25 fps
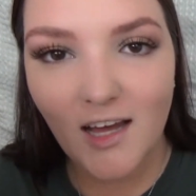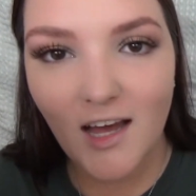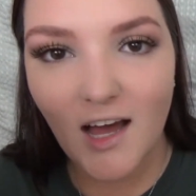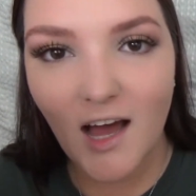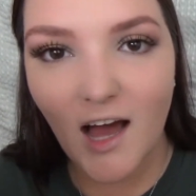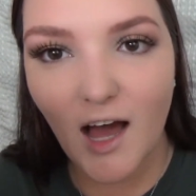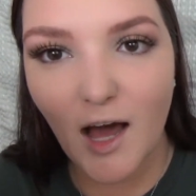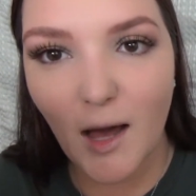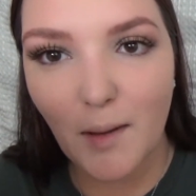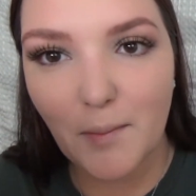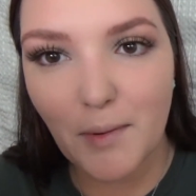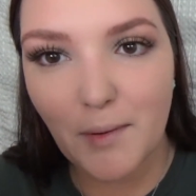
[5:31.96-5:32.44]

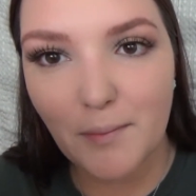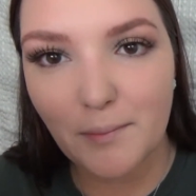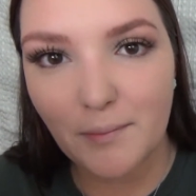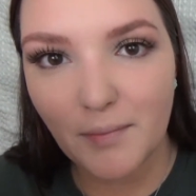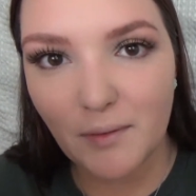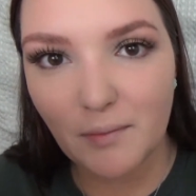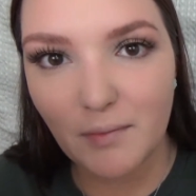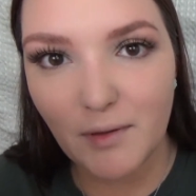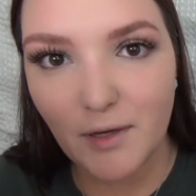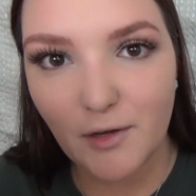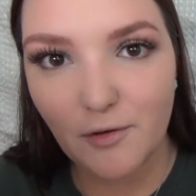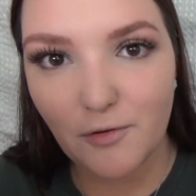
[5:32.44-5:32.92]

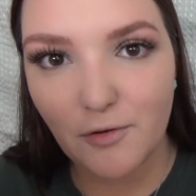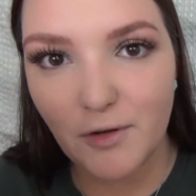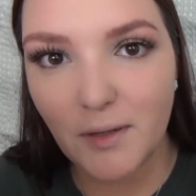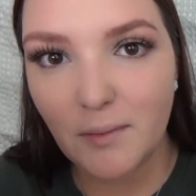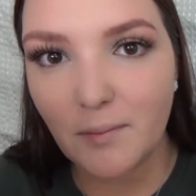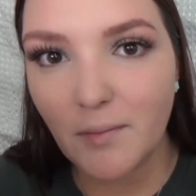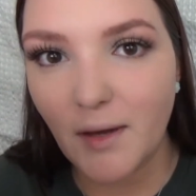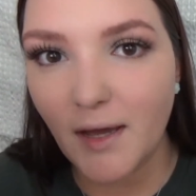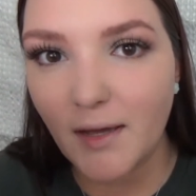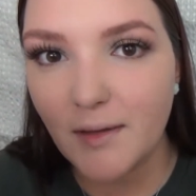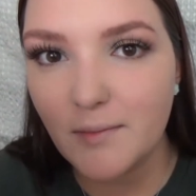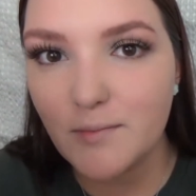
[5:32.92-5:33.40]
BB
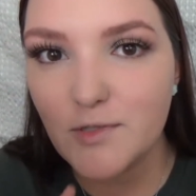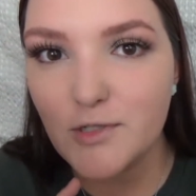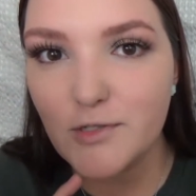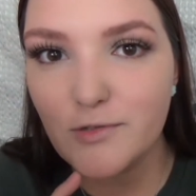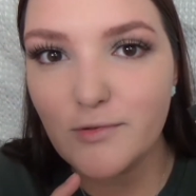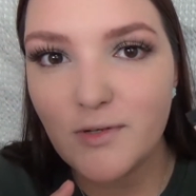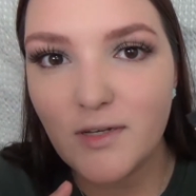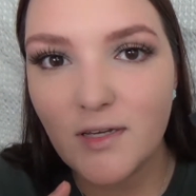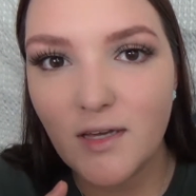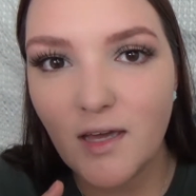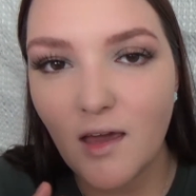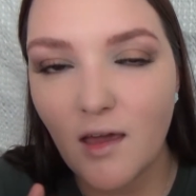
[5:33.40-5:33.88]
Cream. I am
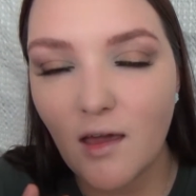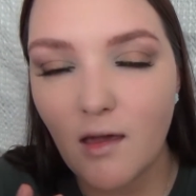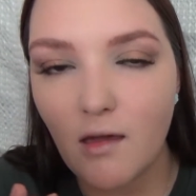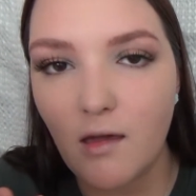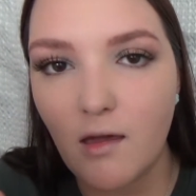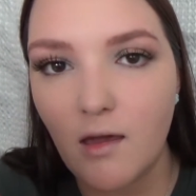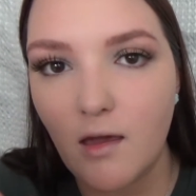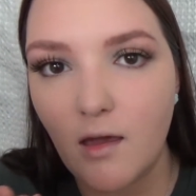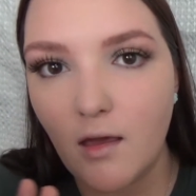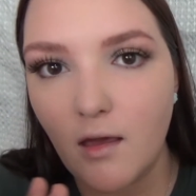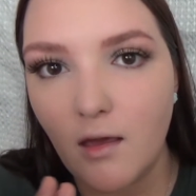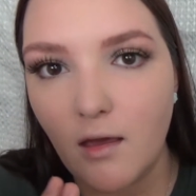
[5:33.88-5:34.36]
doing
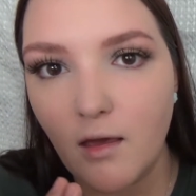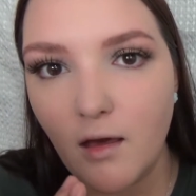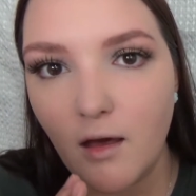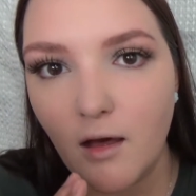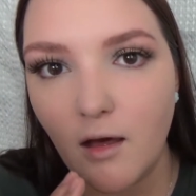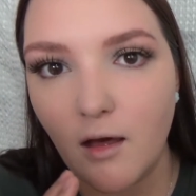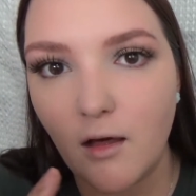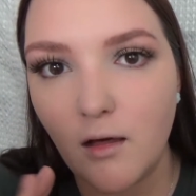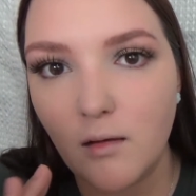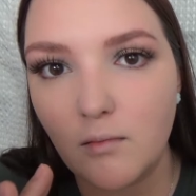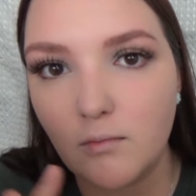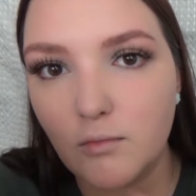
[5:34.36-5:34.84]
a
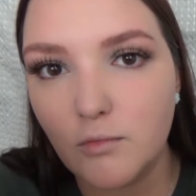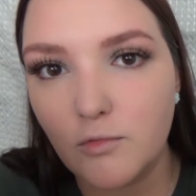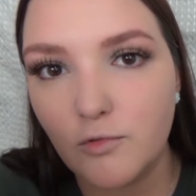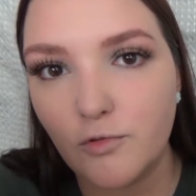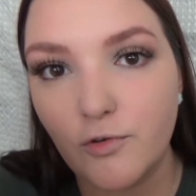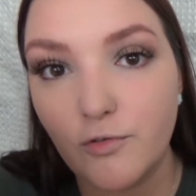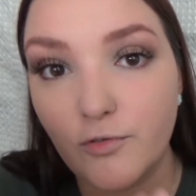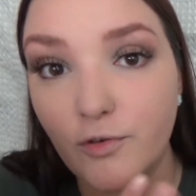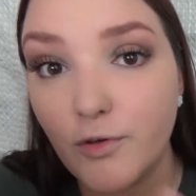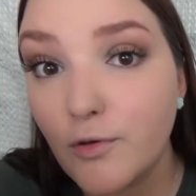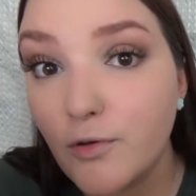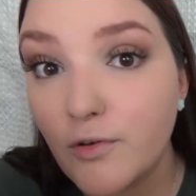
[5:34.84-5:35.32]

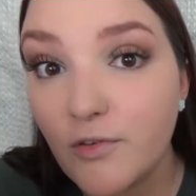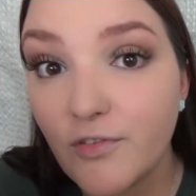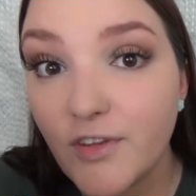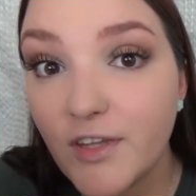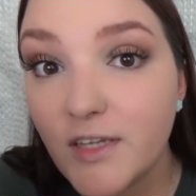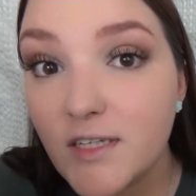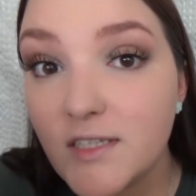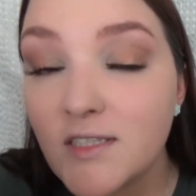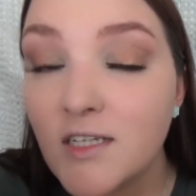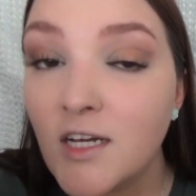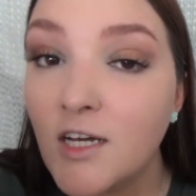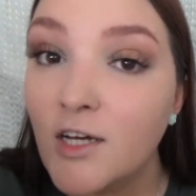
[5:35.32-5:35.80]
review of
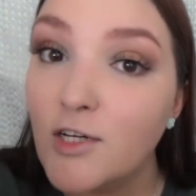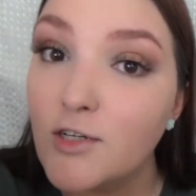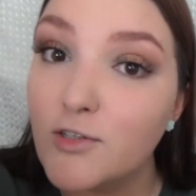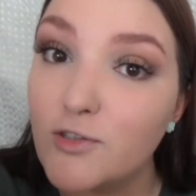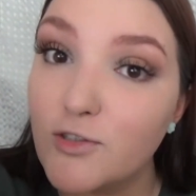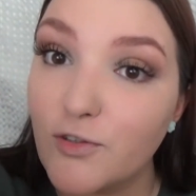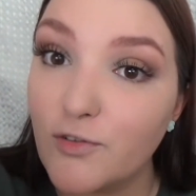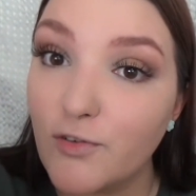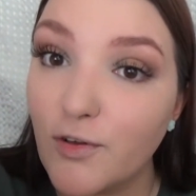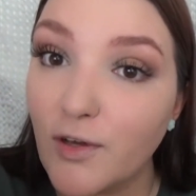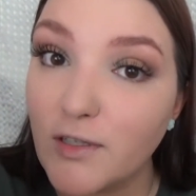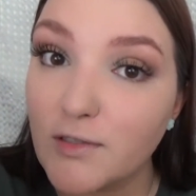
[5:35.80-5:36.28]
this,
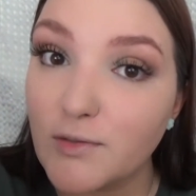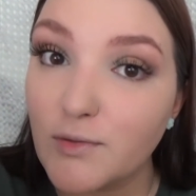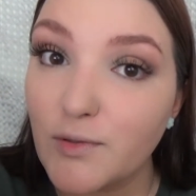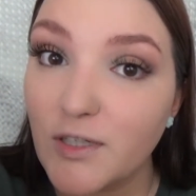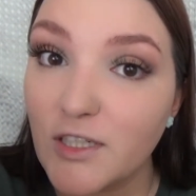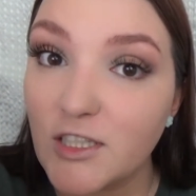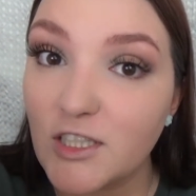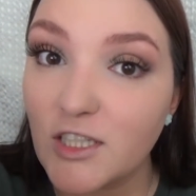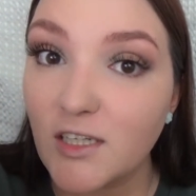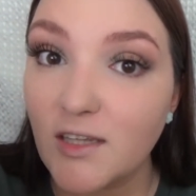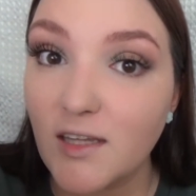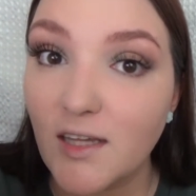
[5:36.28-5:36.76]
so if you guys want
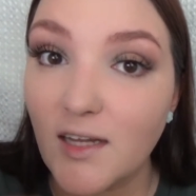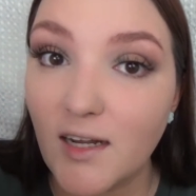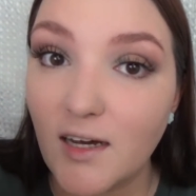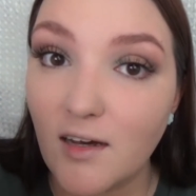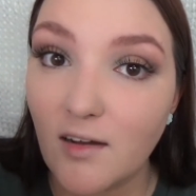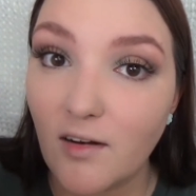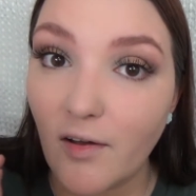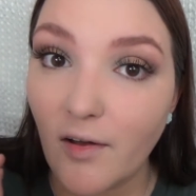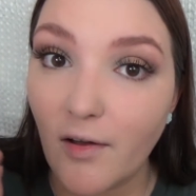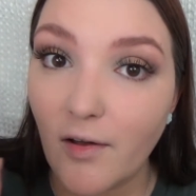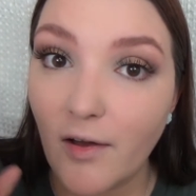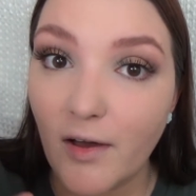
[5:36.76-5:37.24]
to check that
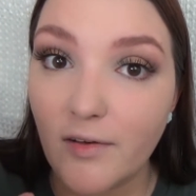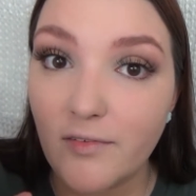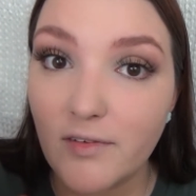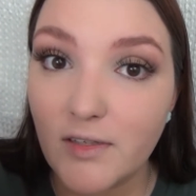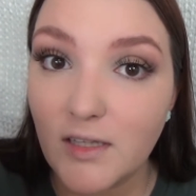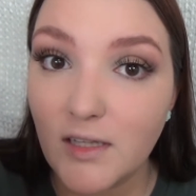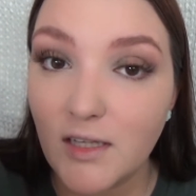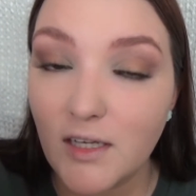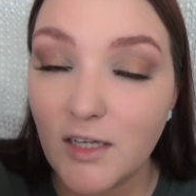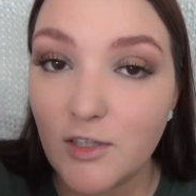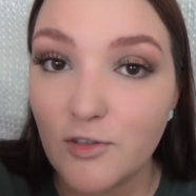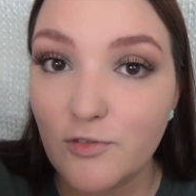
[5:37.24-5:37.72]
out, I'll have it
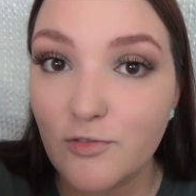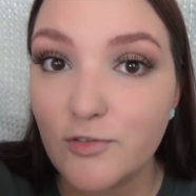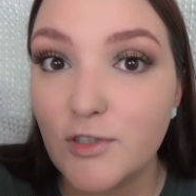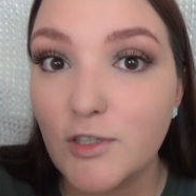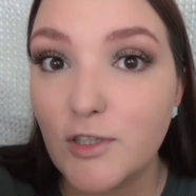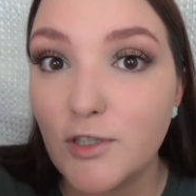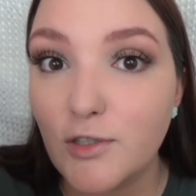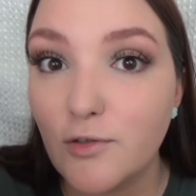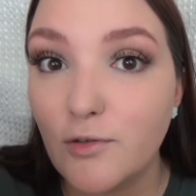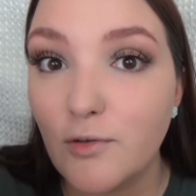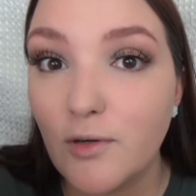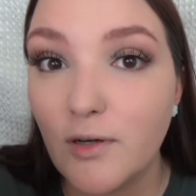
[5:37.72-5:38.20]
linked for
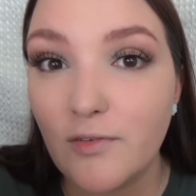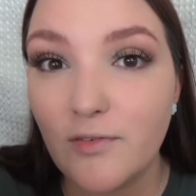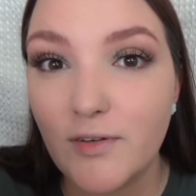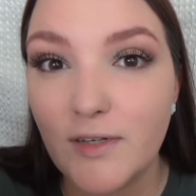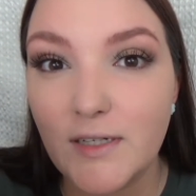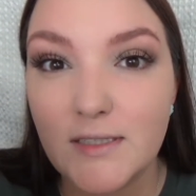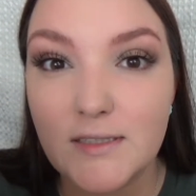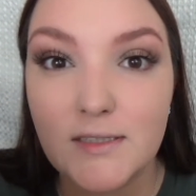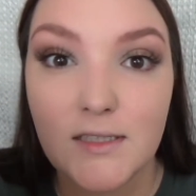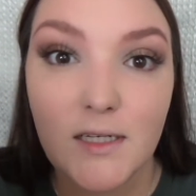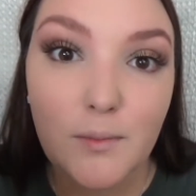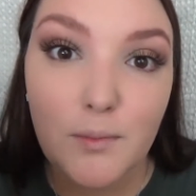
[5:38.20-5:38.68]
you if
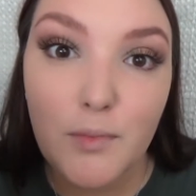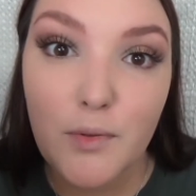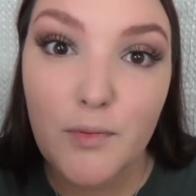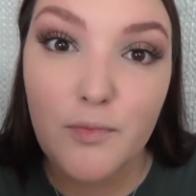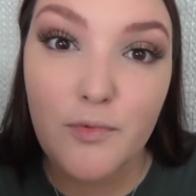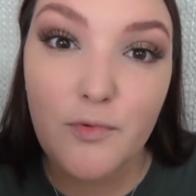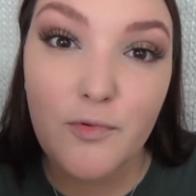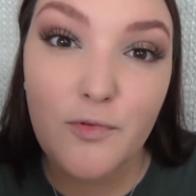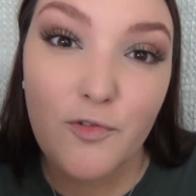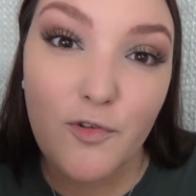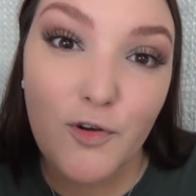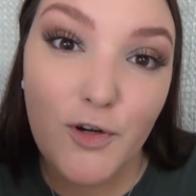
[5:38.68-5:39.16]
it is up
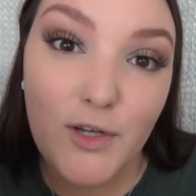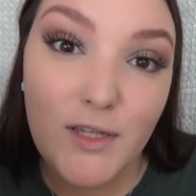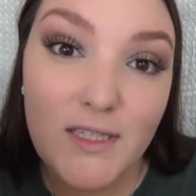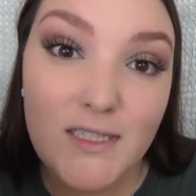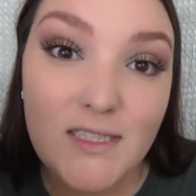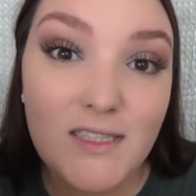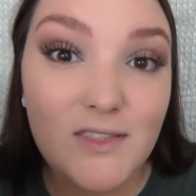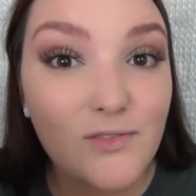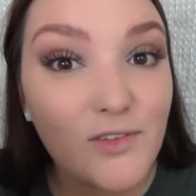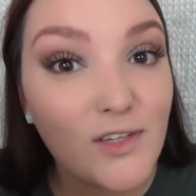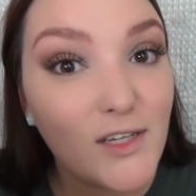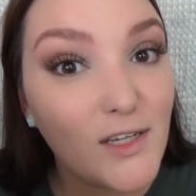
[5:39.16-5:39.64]
before
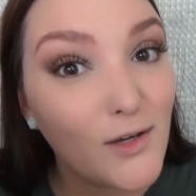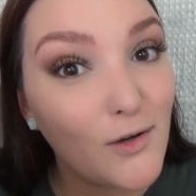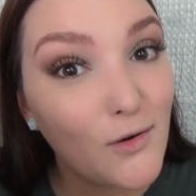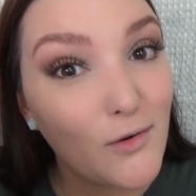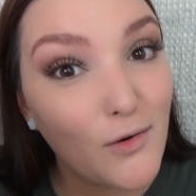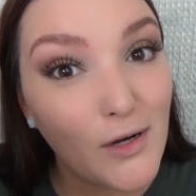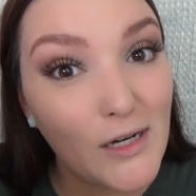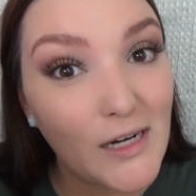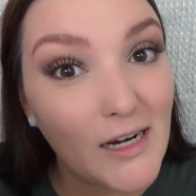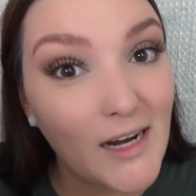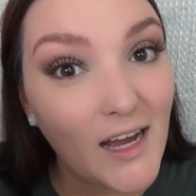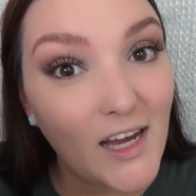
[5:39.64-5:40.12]
this video
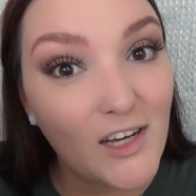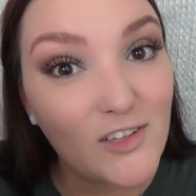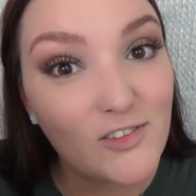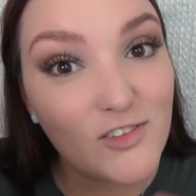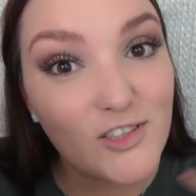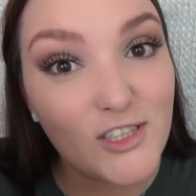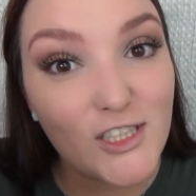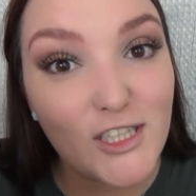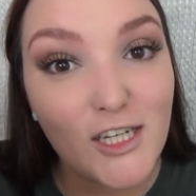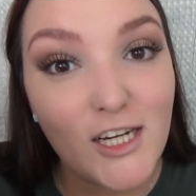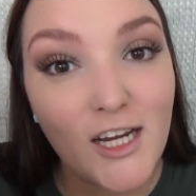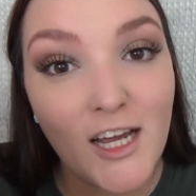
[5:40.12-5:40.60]
or
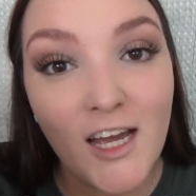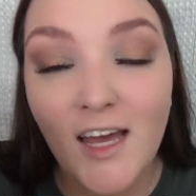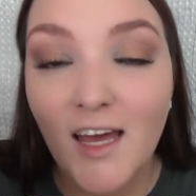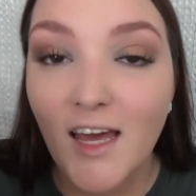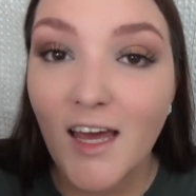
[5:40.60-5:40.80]
after.